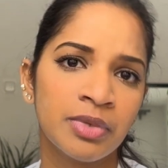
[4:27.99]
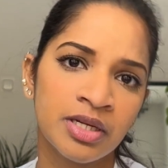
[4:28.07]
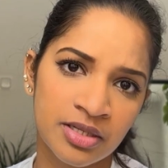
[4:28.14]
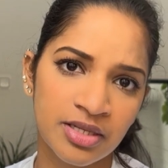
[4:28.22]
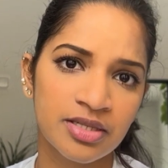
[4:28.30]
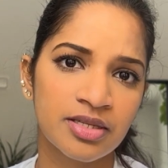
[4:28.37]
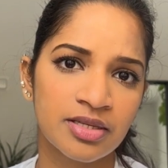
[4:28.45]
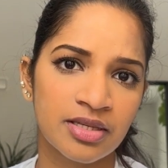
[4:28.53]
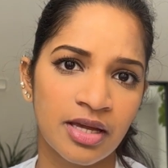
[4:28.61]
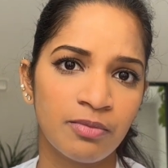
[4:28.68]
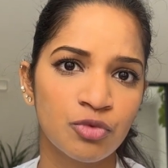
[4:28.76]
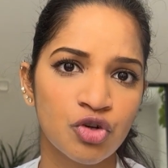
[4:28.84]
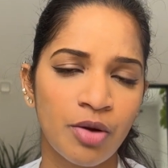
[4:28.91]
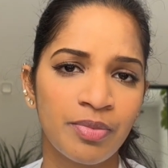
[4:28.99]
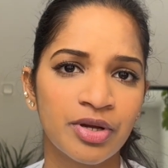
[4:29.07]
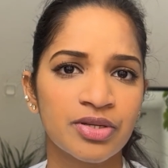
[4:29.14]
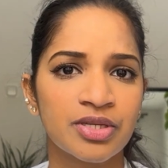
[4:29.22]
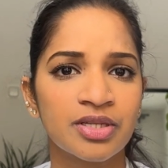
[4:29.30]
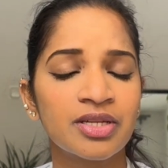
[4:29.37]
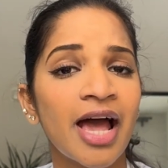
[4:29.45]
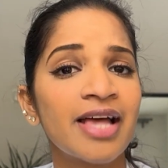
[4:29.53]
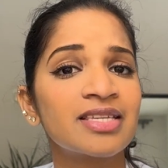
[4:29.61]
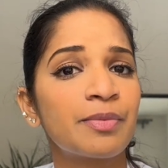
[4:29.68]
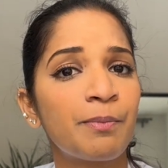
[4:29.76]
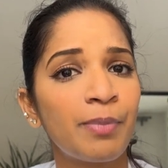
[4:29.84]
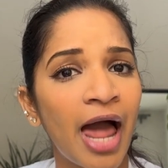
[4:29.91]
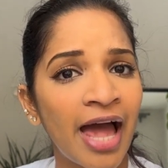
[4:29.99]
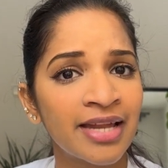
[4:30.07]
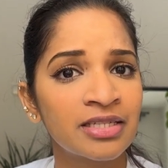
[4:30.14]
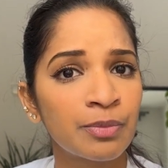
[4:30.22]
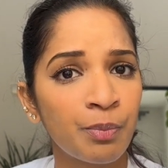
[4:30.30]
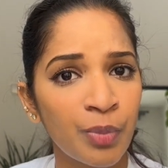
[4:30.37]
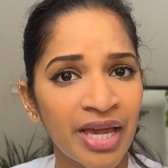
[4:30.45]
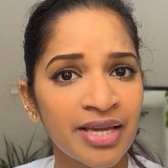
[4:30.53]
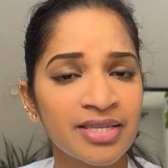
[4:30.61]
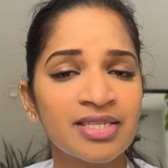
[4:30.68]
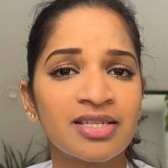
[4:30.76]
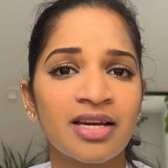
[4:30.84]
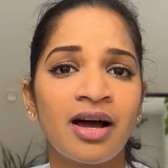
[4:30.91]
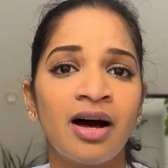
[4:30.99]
It does the same job because it has a plant-based